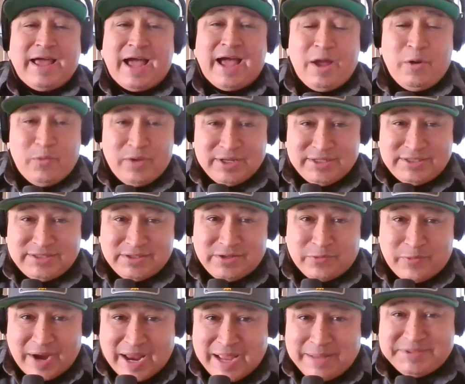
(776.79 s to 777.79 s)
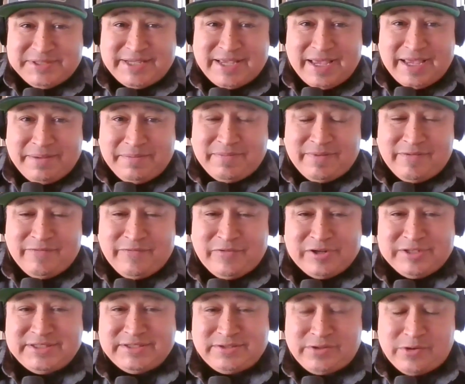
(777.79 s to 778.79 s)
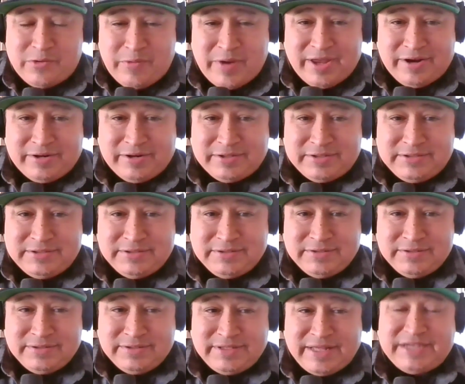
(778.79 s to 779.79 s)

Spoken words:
I went to the Rams game versus the Raiders.